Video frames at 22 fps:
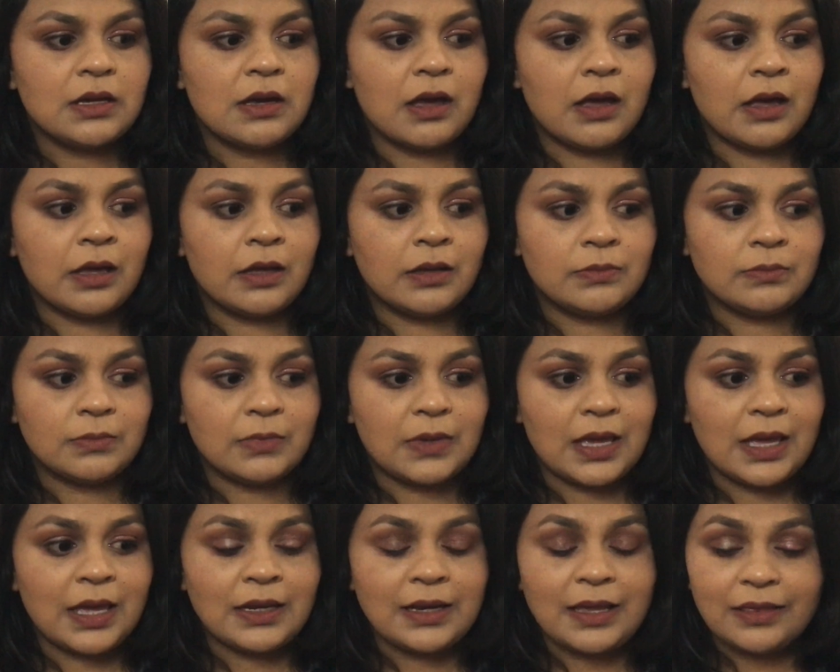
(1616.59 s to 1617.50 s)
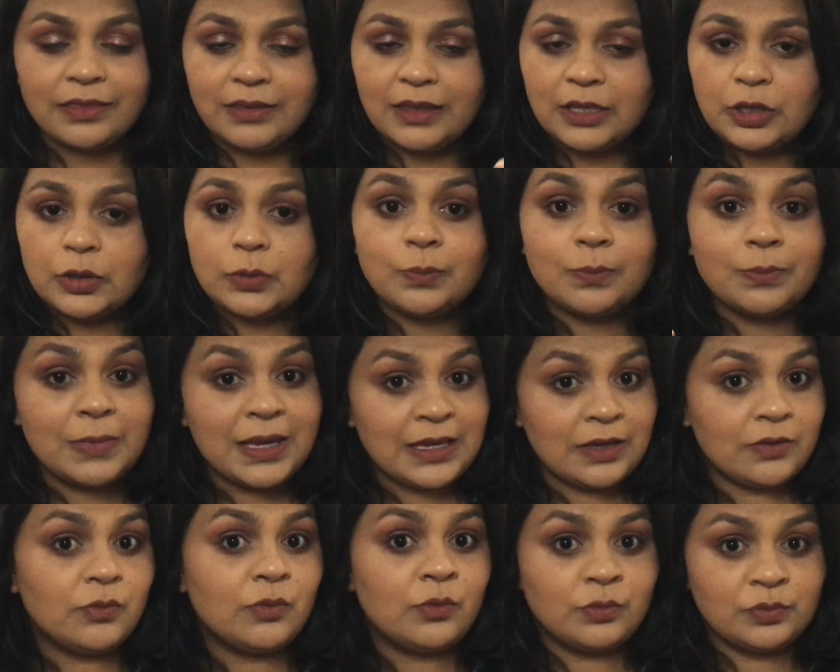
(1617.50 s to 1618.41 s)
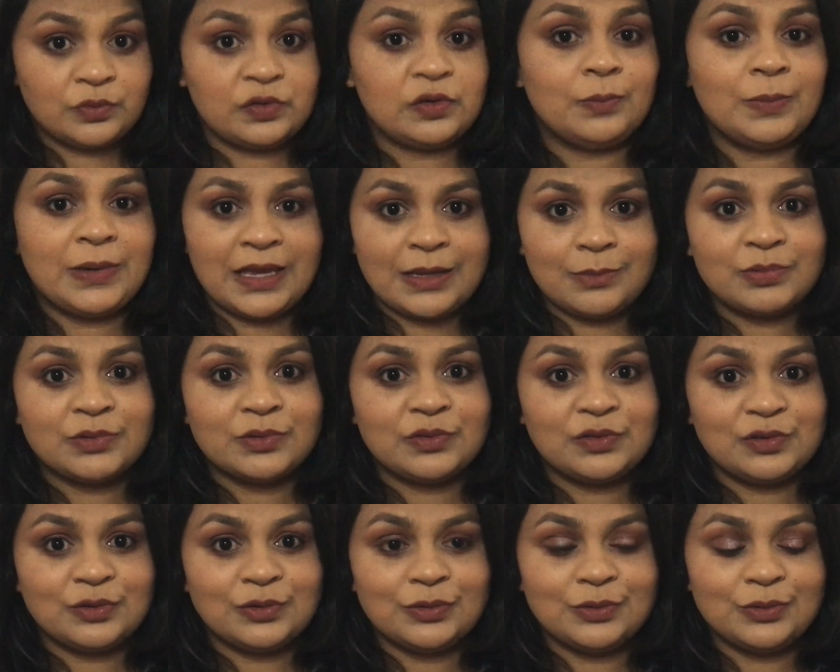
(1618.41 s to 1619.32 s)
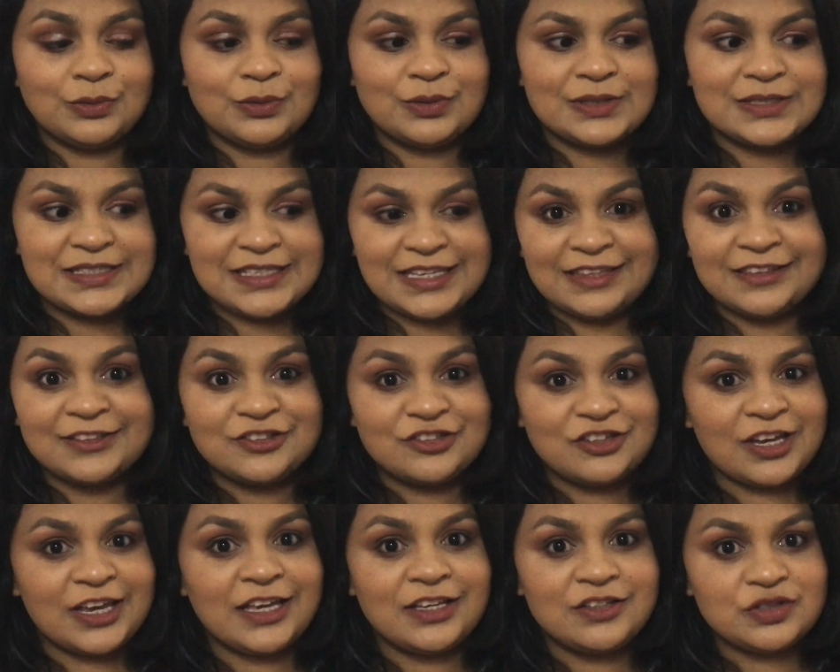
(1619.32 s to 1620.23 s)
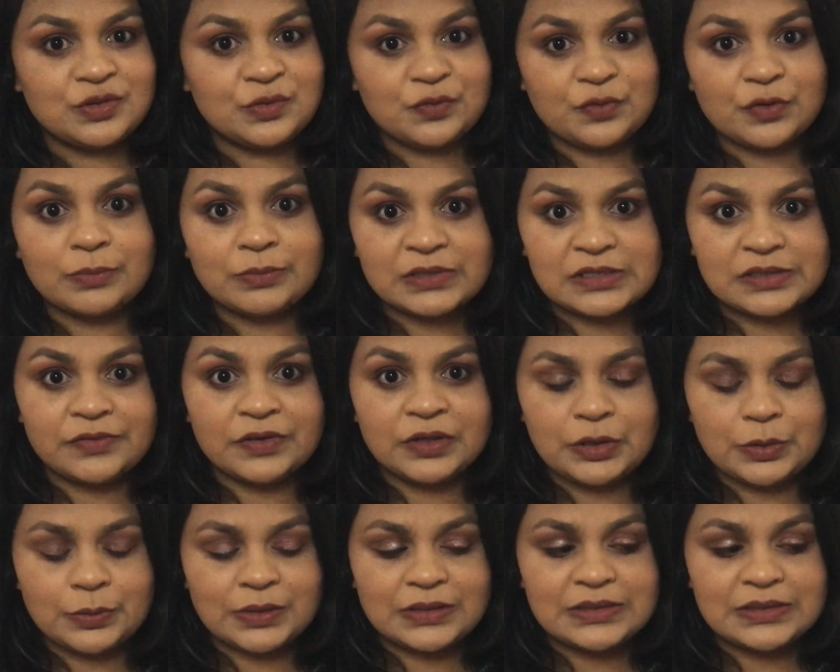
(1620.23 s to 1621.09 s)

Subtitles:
And I think you may also be able to see the change from this video